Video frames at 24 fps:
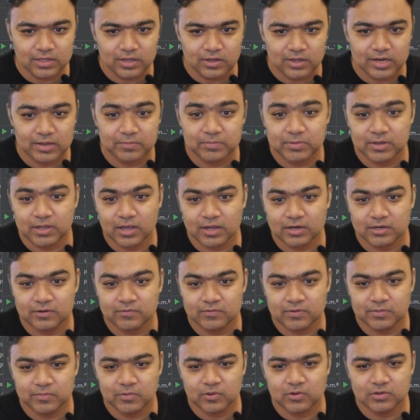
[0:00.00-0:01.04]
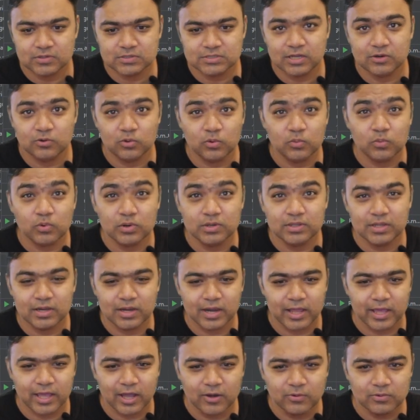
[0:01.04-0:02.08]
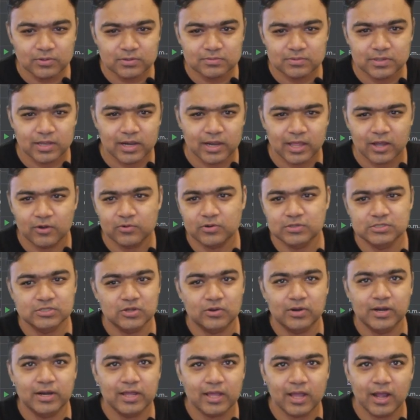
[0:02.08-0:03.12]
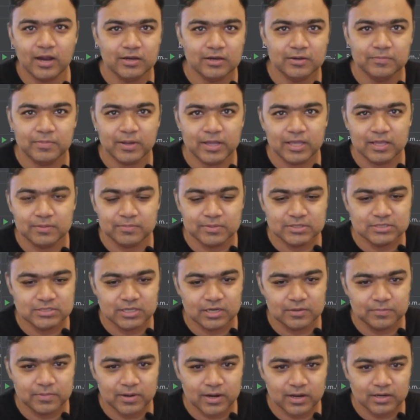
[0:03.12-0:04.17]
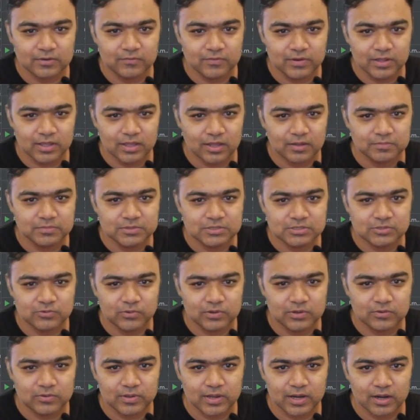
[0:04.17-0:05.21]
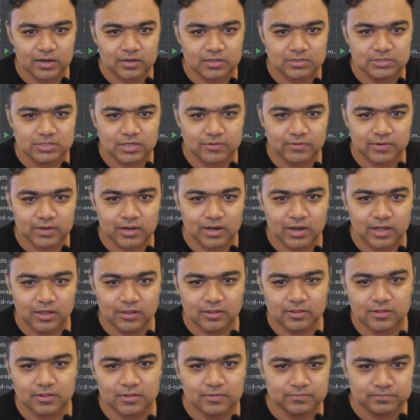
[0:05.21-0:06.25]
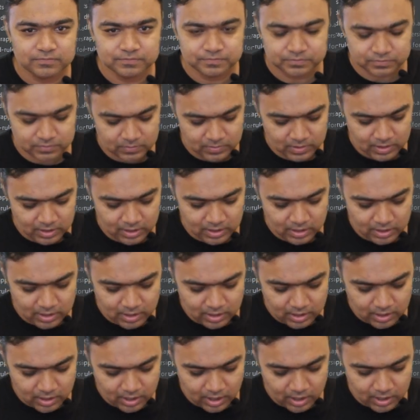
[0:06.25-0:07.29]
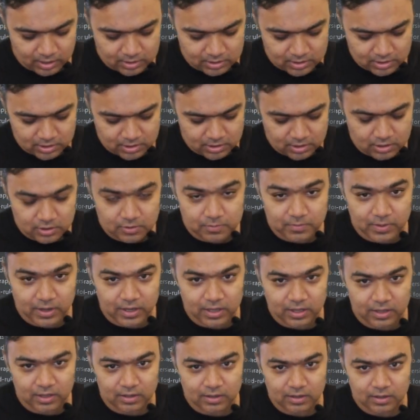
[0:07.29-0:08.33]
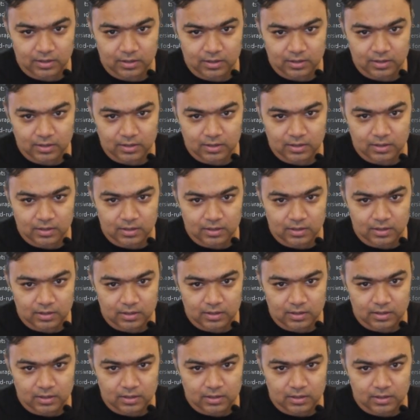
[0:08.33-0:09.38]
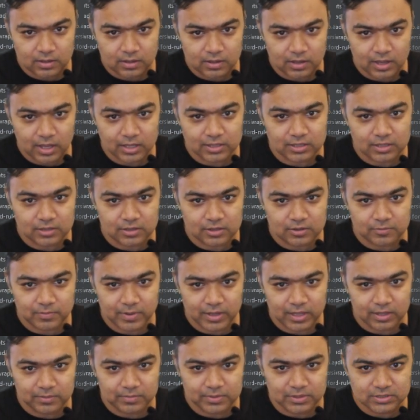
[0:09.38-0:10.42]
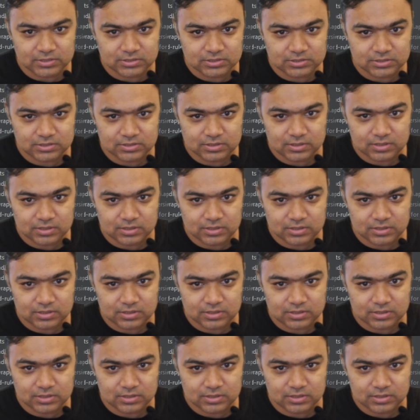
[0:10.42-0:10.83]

an empty activity, because I don't want the layout. The layout is already handled by image helper activity. I'm just going to create a Java class, and this is my and this is my image